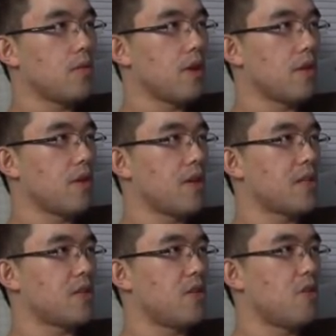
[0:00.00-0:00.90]
There we go,
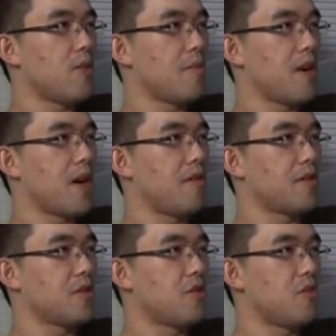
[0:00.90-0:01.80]
that's the homing mango.
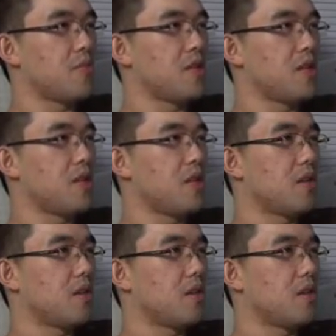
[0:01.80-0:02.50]
It just homes in.